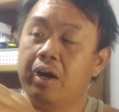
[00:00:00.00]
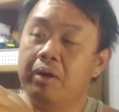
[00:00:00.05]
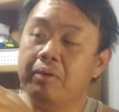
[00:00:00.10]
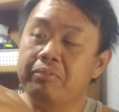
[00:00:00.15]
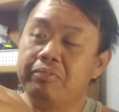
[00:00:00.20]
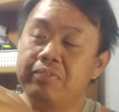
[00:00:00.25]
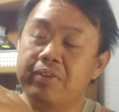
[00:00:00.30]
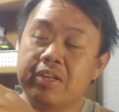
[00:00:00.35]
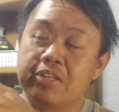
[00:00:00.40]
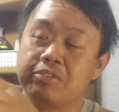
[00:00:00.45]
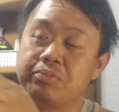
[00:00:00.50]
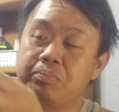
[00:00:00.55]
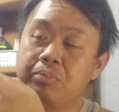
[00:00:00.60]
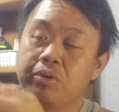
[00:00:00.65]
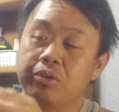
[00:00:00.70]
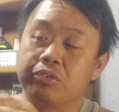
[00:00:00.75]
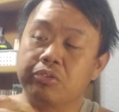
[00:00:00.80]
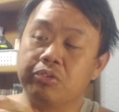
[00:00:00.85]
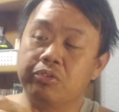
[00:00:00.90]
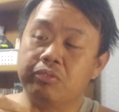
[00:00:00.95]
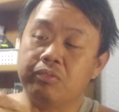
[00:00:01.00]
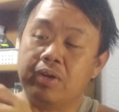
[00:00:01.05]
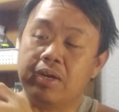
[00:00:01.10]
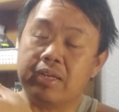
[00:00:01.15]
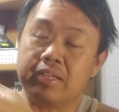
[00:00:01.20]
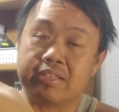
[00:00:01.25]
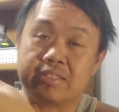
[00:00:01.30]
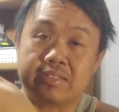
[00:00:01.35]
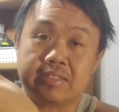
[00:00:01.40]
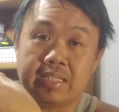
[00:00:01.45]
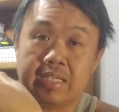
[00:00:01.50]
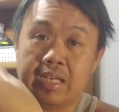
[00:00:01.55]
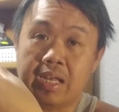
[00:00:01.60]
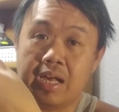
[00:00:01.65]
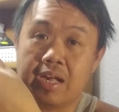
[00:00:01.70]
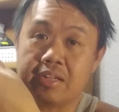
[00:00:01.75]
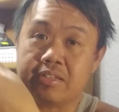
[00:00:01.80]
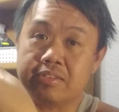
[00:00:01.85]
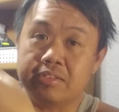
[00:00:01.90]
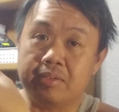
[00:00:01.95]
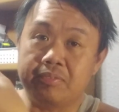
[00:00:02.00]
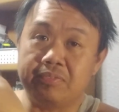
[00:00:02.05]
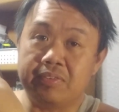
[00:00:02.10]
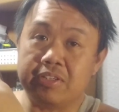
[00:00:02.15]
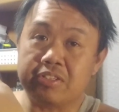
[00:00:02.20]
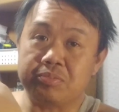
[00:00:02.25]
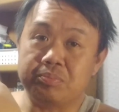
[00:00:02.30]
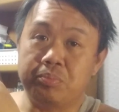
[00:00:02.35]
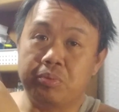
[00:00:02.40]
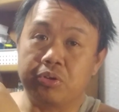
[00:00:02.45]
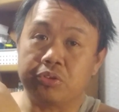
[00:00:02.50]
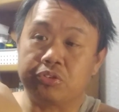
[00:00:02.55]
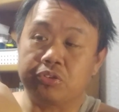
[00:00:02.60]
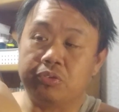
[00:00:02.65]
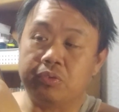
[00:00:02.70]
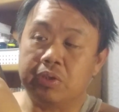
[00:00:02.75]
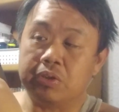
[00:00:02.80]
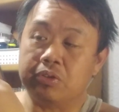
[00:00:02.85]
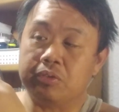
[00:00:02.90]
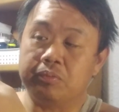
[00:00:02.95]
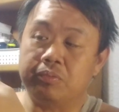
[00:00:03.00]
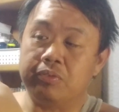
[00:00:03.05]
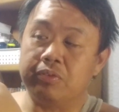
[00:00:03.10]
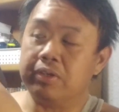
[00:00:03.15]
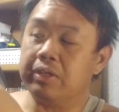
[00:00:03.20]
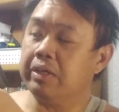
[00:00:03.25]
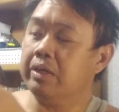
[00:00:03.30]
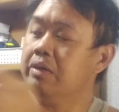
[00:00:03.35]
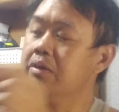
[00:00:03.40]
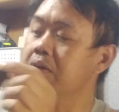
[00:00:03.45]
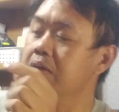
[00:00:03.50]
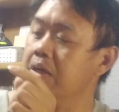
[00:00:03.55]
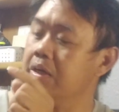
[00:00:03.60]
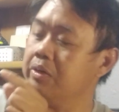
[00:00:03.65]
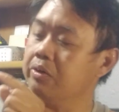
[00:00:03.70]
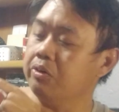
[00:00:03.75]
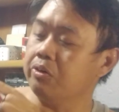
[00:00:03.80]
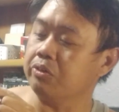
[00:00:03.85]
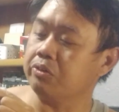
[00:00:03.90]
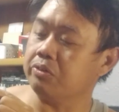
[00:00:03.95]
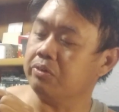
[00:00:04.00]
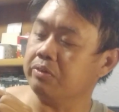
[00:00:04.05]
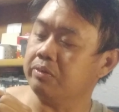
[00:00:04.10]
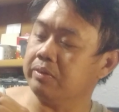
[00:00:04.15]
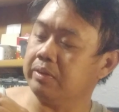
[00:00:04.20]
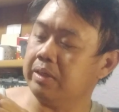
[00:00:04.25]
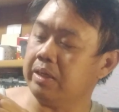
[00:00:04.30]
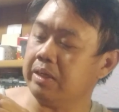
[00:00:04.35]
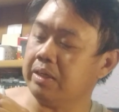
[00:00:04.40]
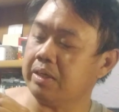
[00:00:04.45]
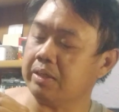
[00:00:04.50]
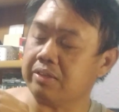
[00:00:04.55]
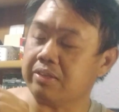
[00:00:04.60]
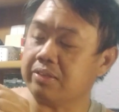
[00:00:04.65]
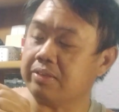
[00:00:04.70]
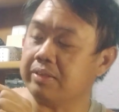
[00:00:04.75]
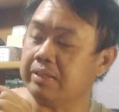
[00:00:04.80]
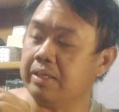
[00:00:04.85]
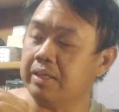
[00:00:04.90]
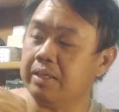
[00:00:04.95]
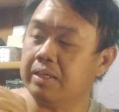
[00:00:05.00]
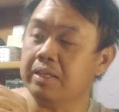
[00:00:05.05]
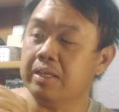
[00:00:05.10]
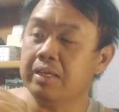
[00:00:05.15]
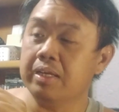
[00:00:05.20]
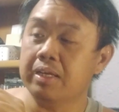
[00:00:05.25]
face button, right? Still has the face button right over here, and also they got still